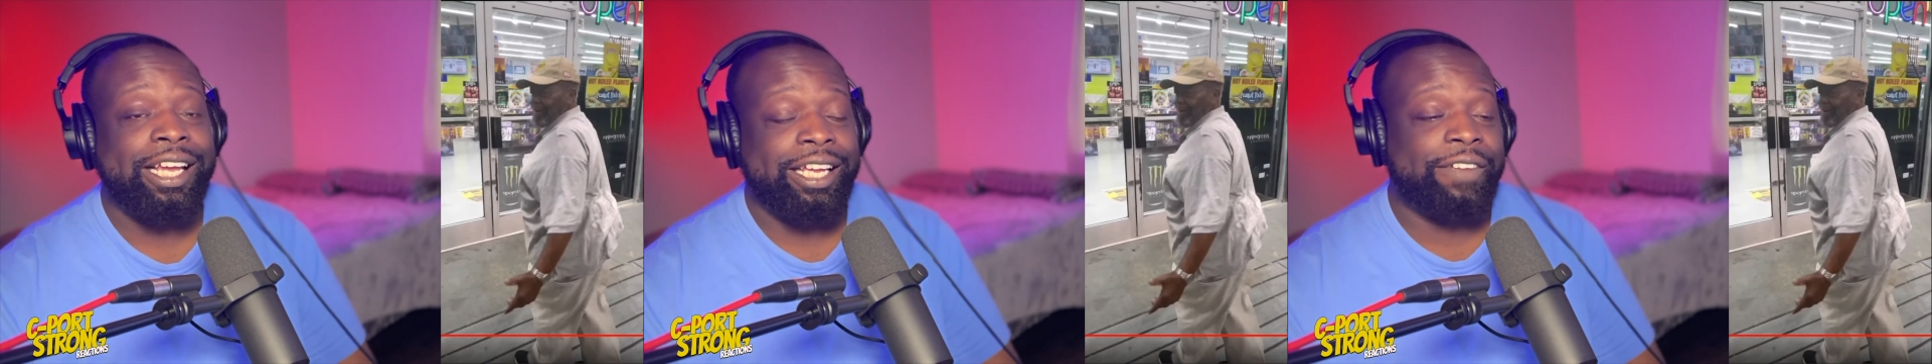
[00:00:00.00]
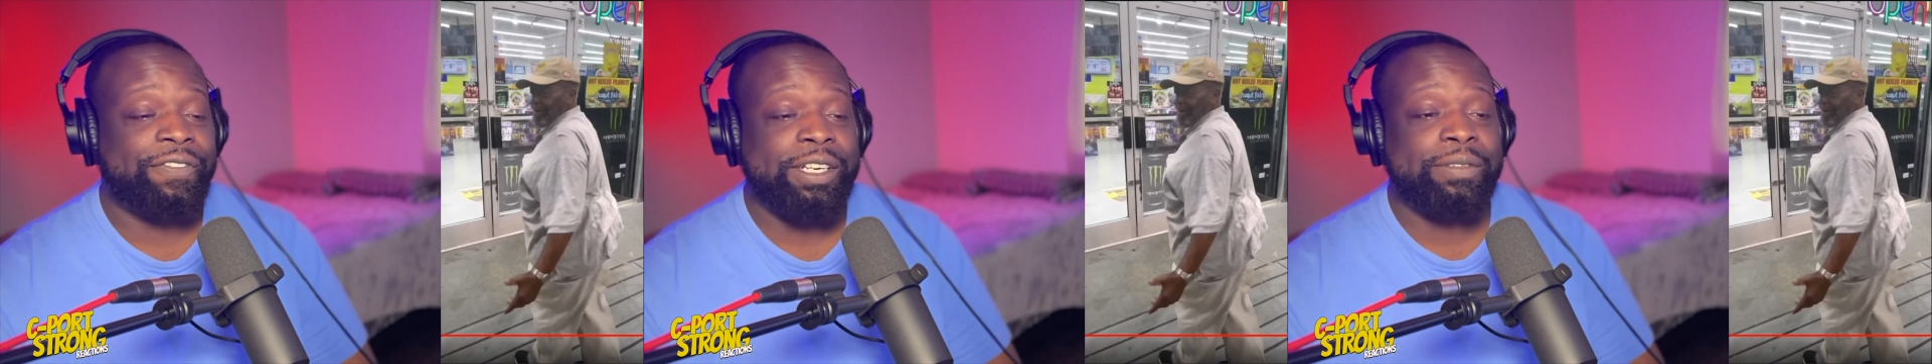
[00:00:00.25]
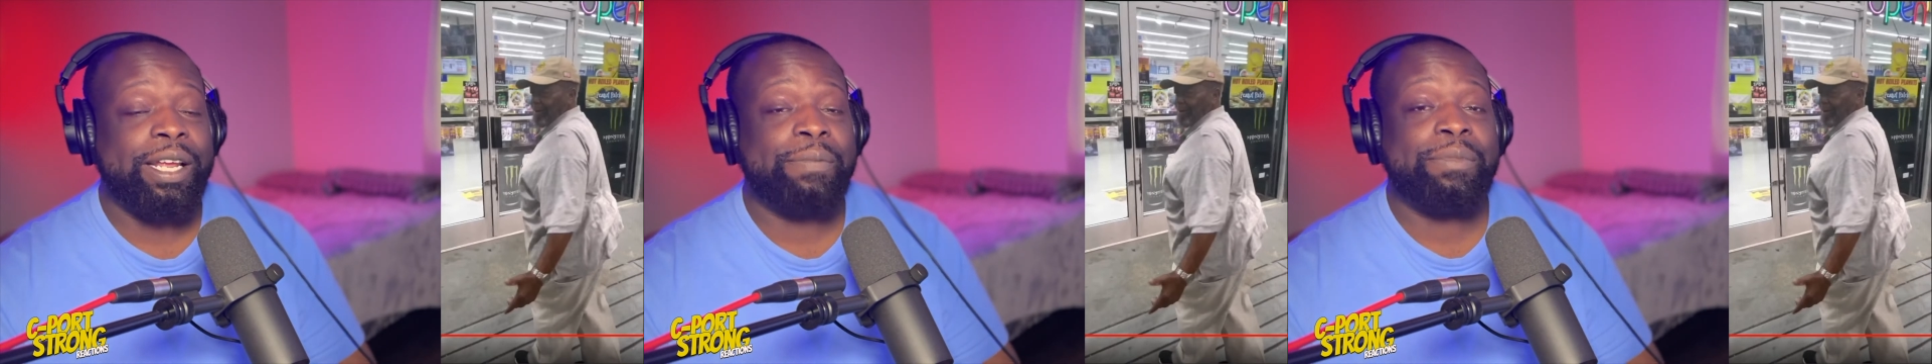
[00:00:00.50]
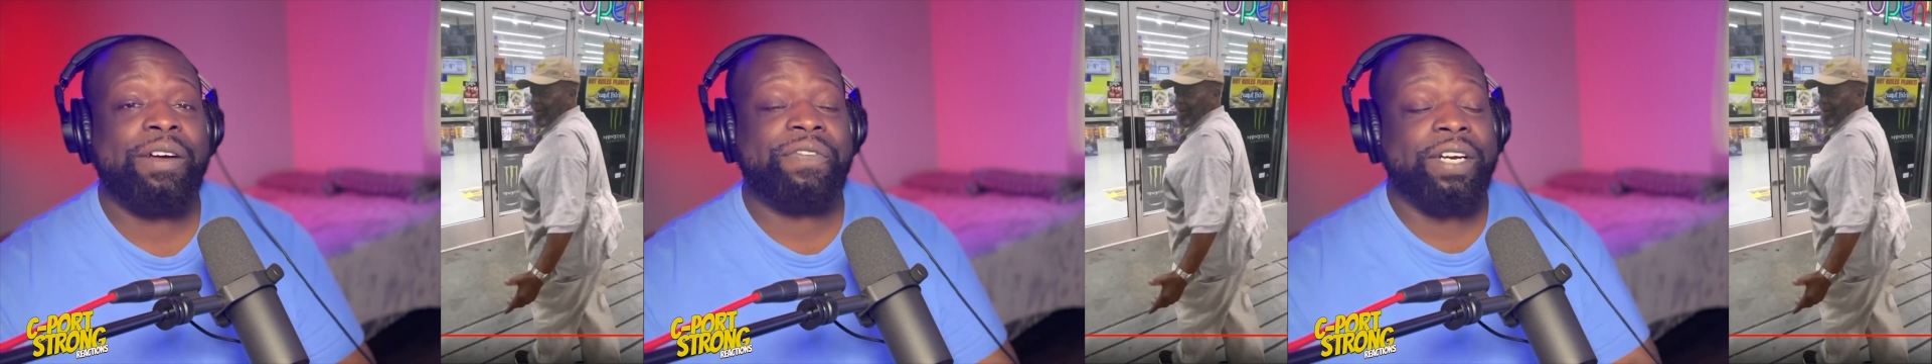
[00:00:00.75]
He flipped that
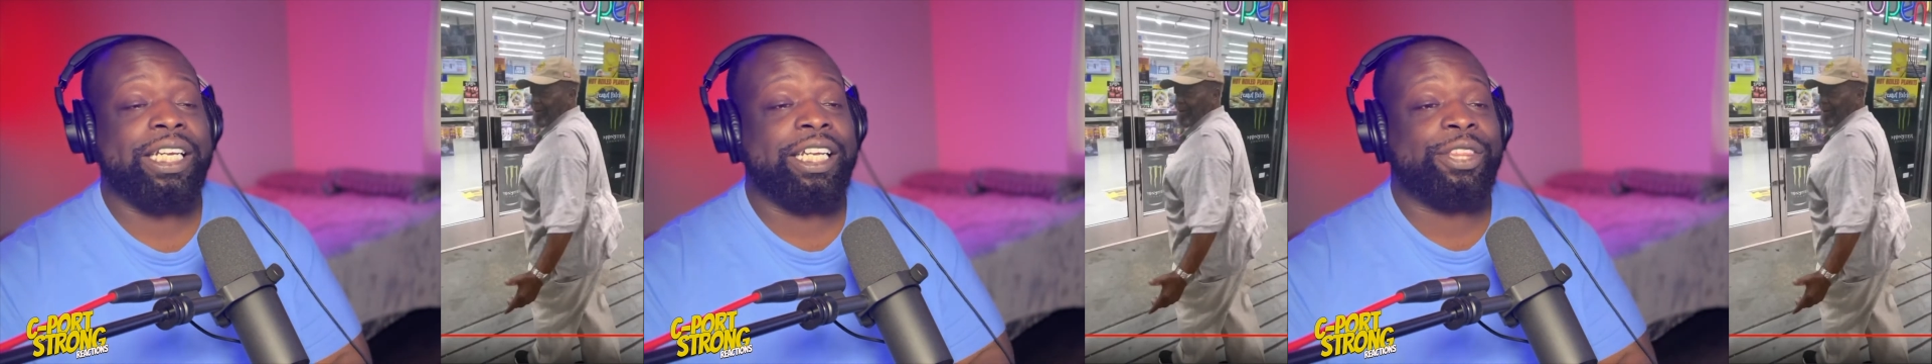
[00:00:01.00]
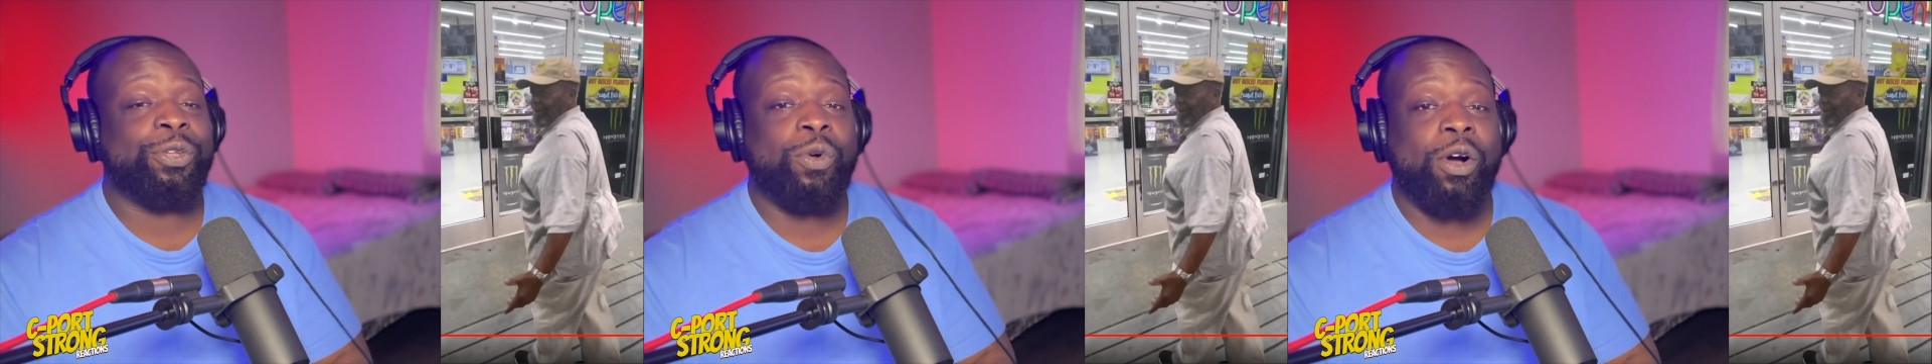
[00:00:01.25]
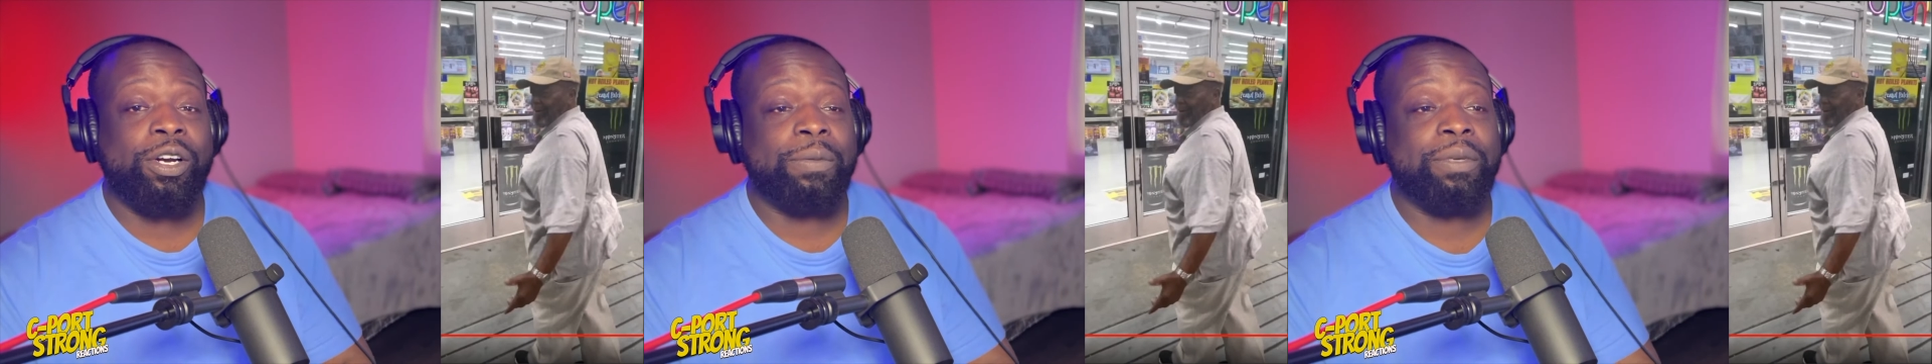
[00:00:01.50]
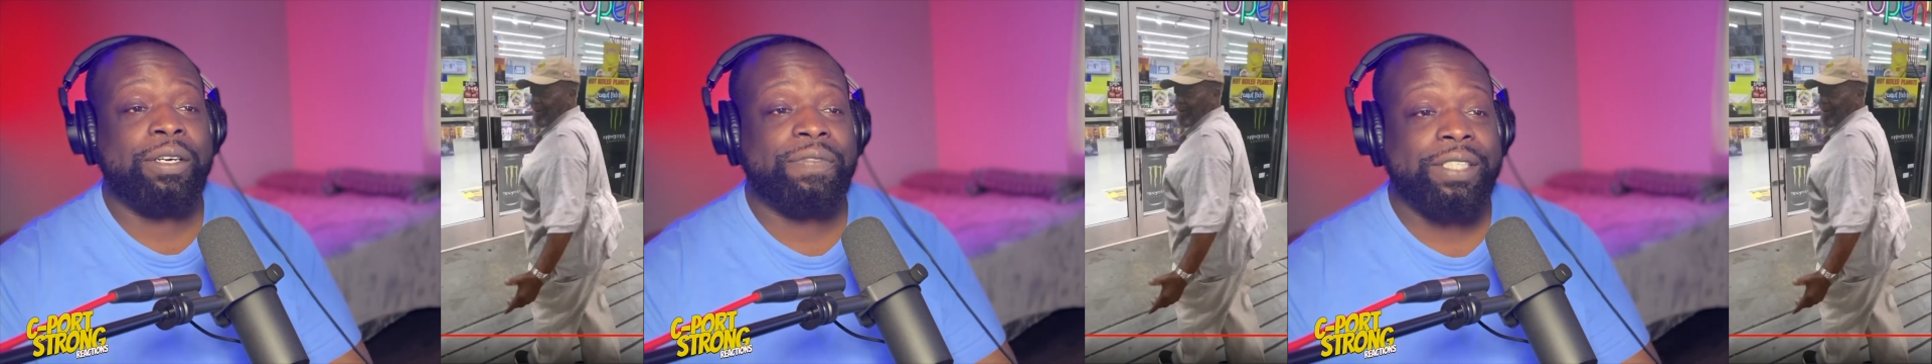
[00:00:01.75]
motherfucker. He threw all the
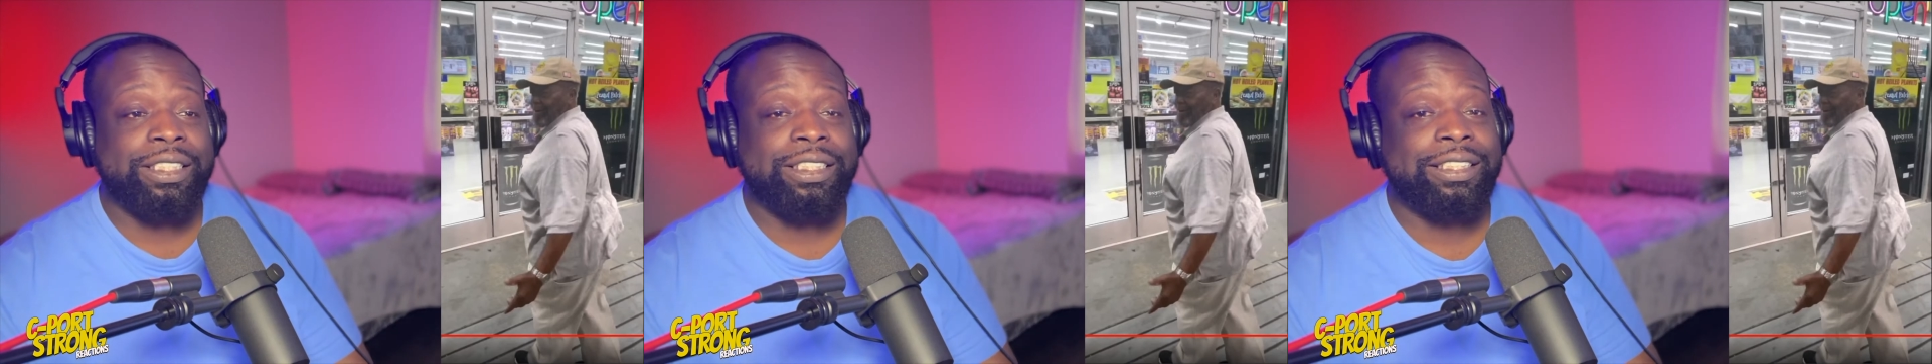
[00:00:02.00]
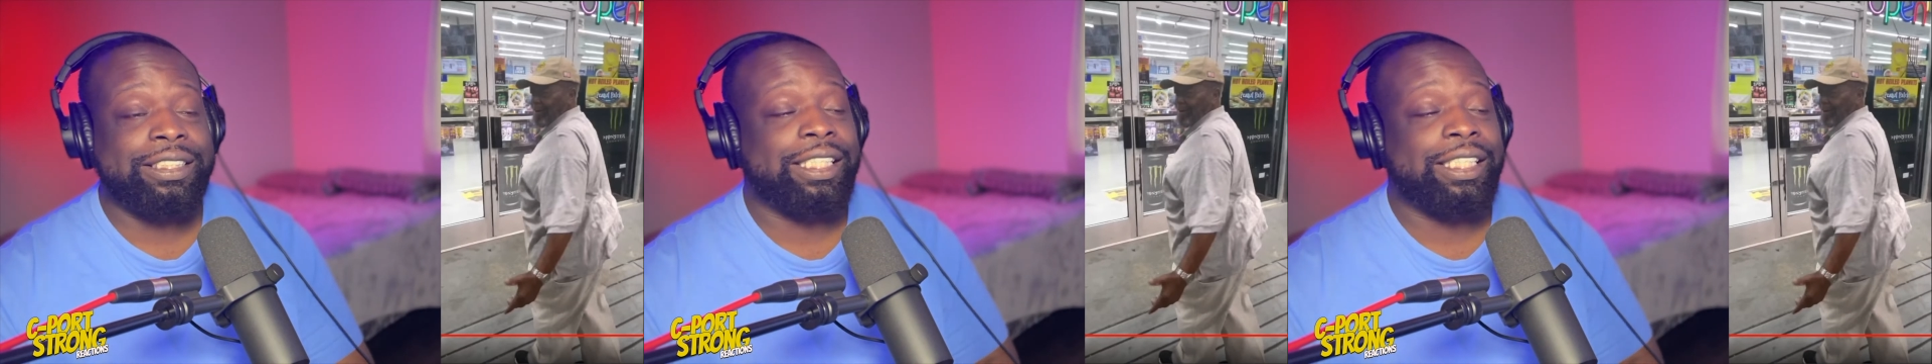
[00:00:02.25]
motherfucking shit.